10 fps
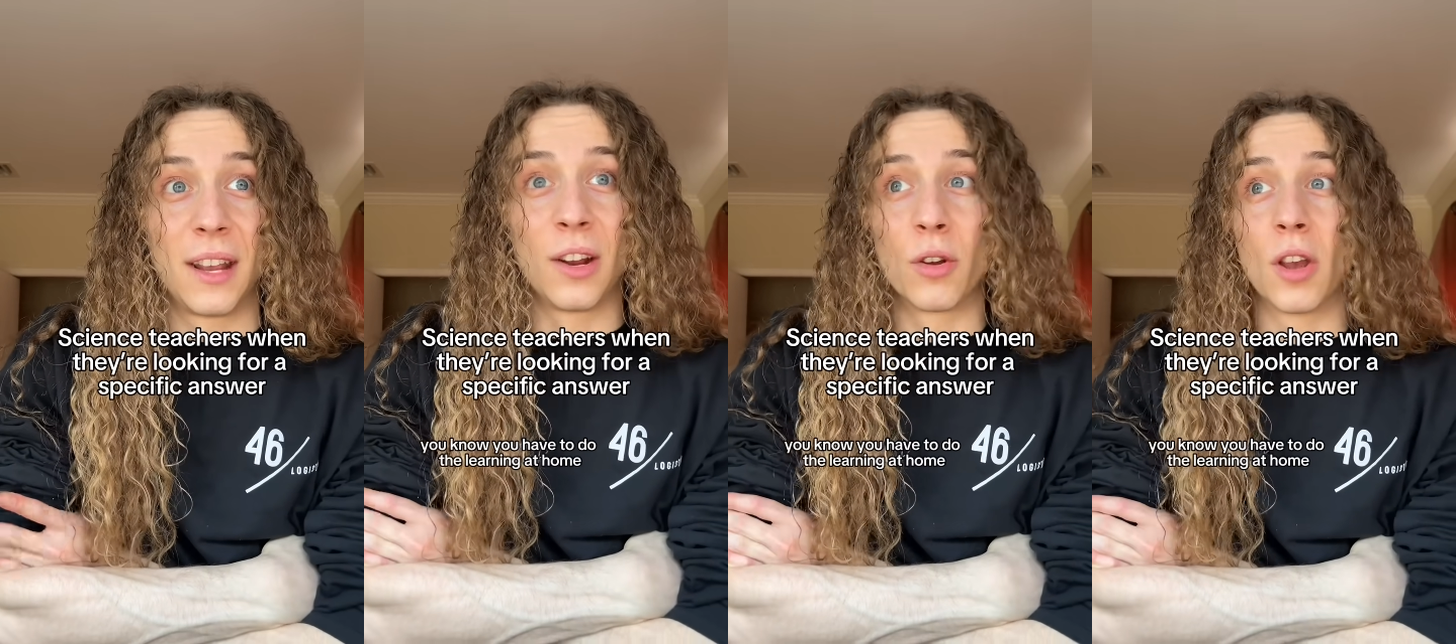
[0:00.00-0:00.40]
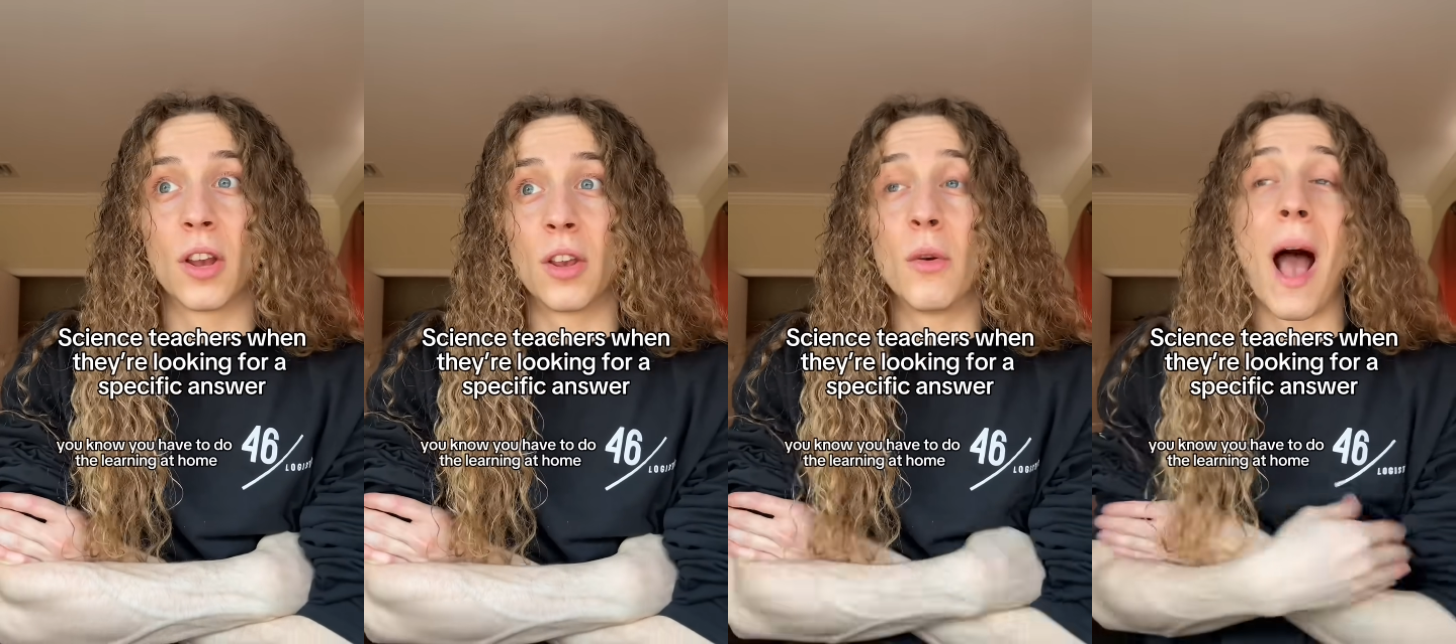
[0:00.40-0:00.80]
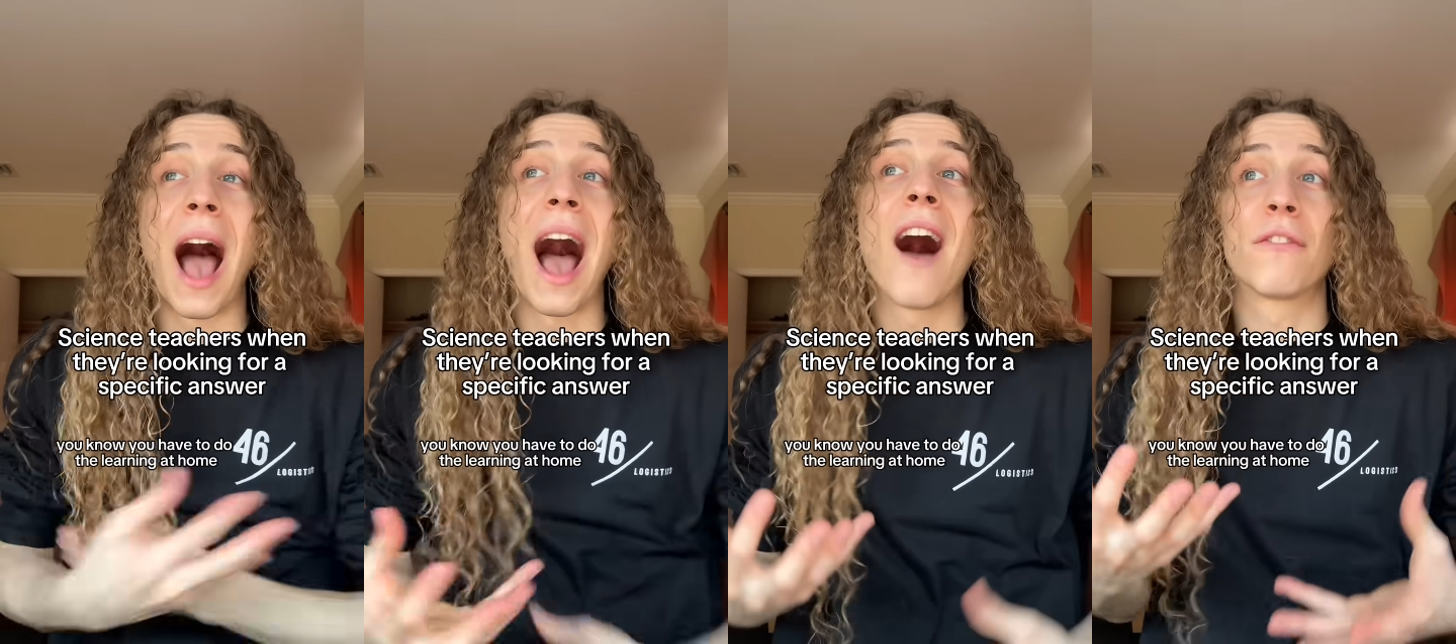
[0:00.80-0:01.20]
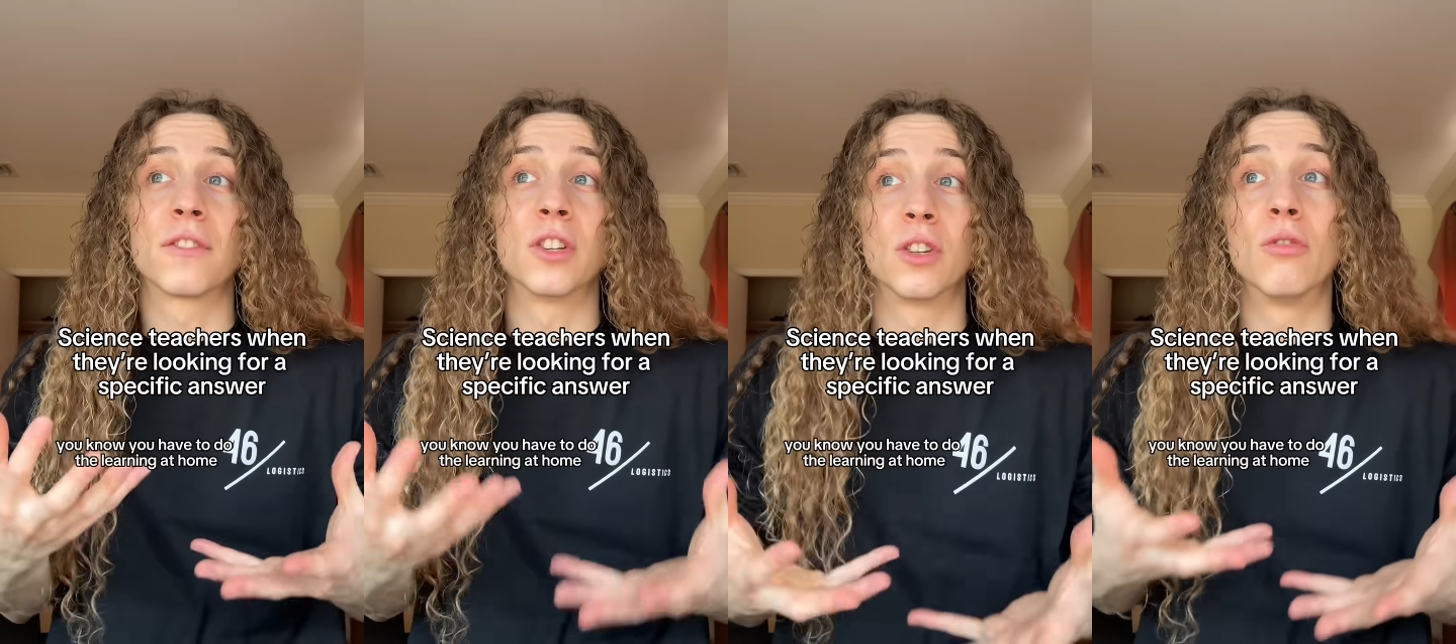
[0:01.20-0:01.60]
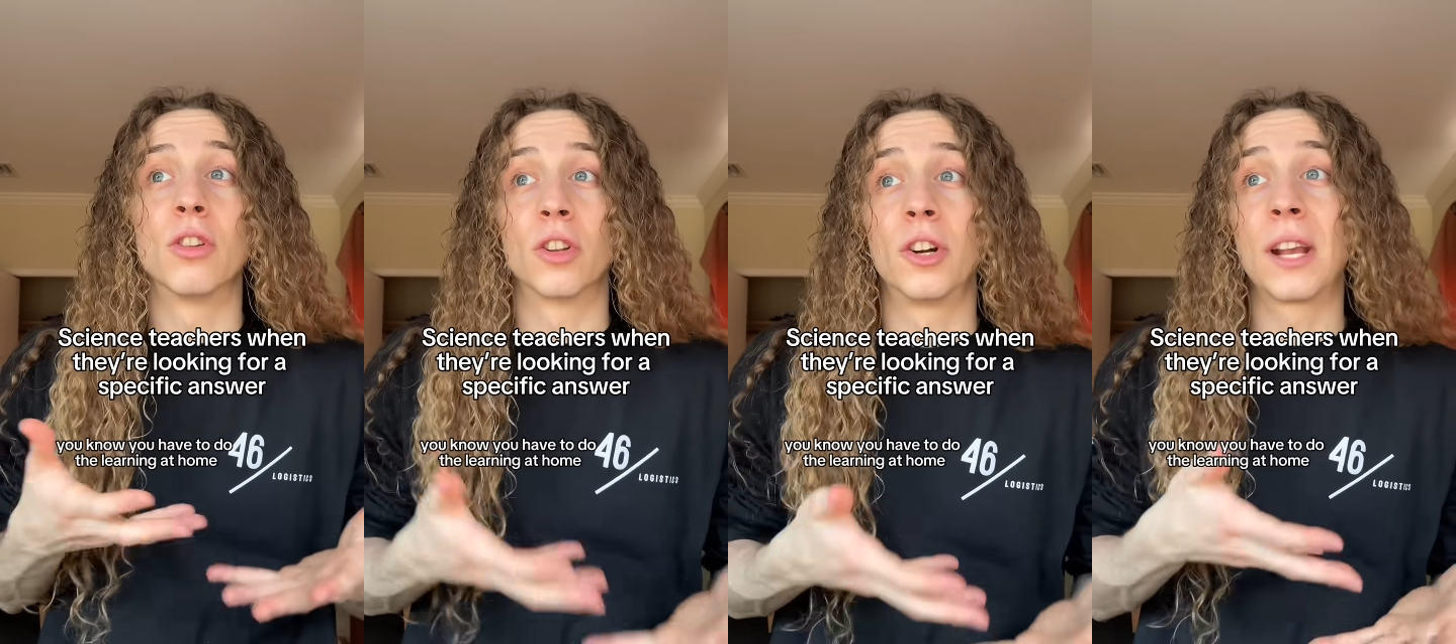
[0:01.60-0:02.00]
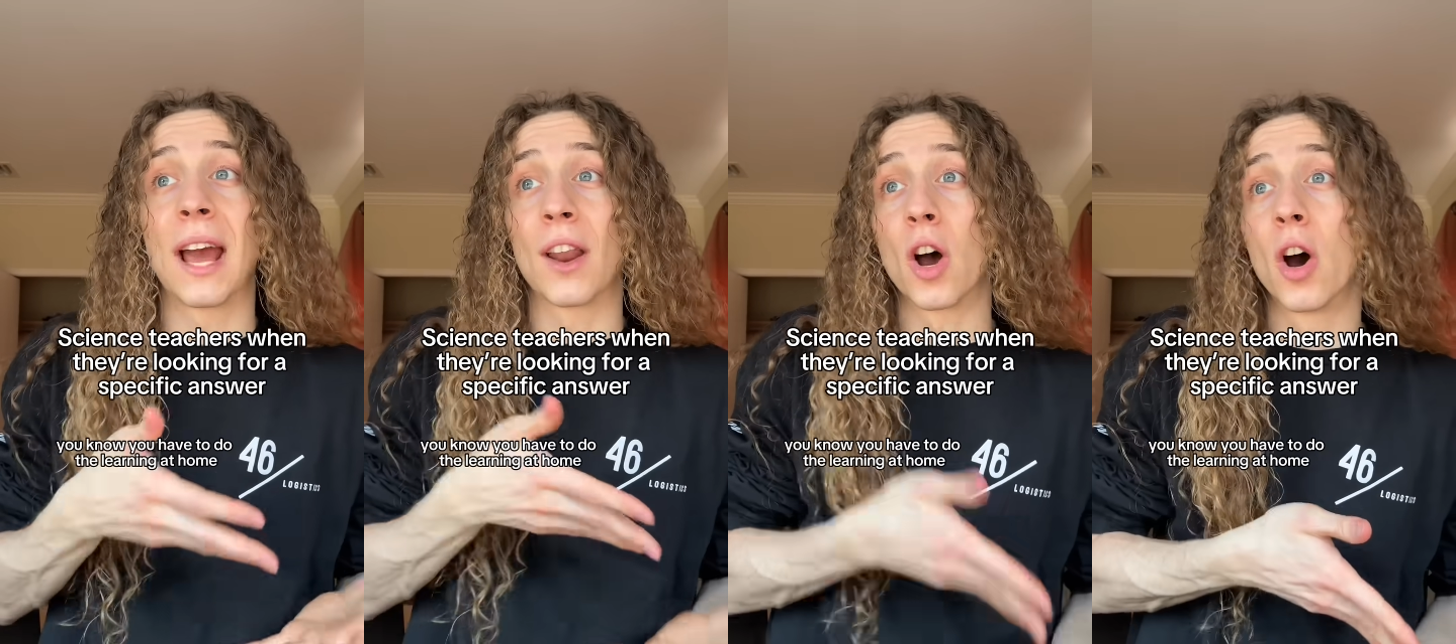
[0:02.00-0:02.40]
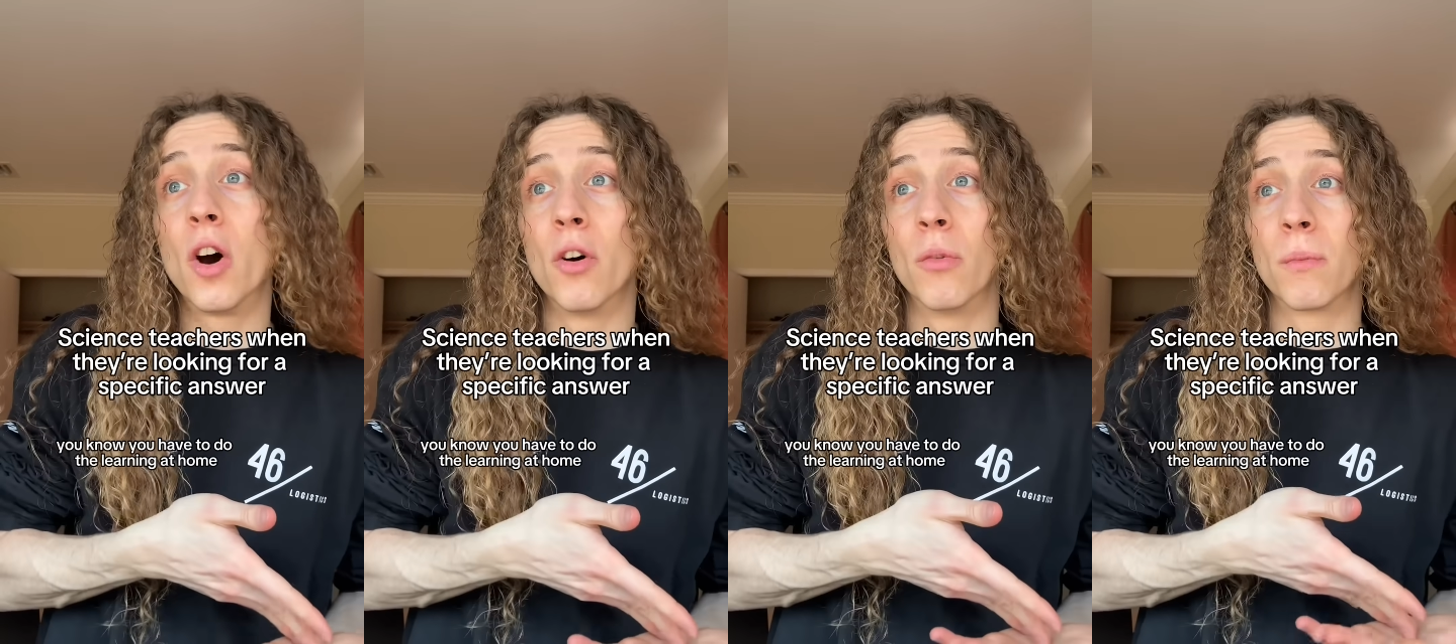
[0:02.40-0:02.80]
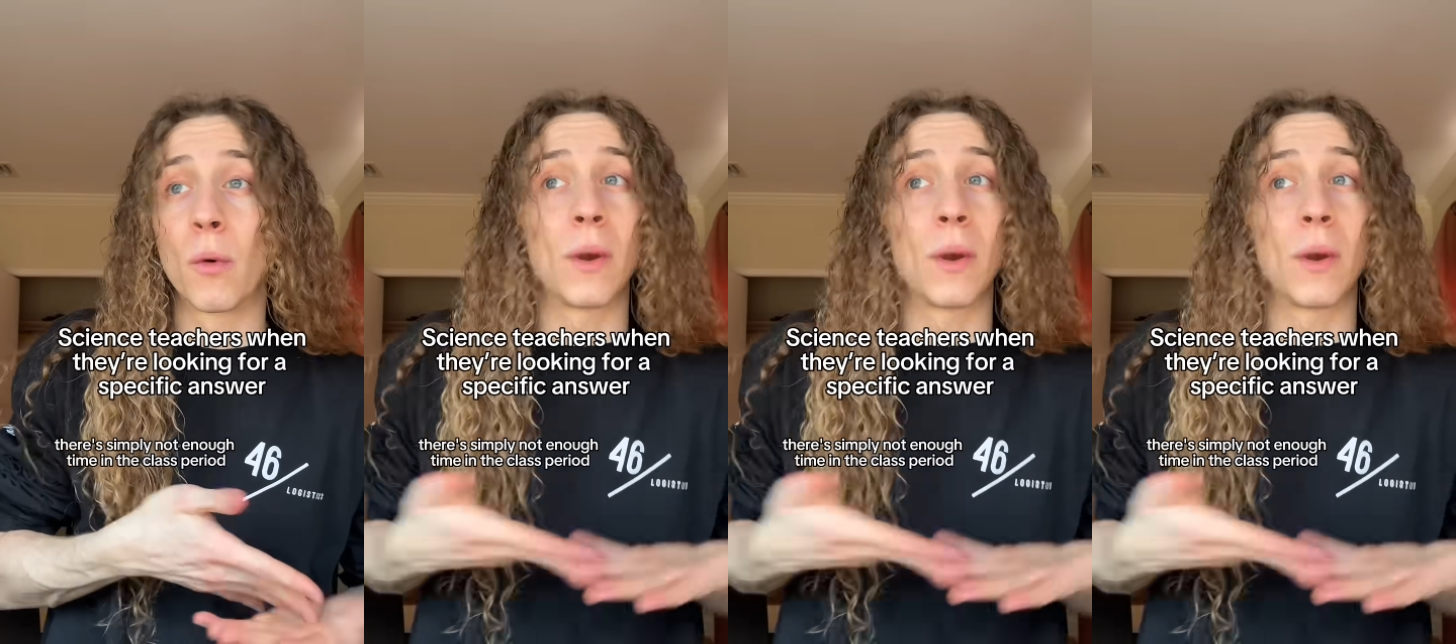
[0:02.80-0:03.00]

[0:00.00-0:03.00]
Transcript: You know, you have to do the learning at home.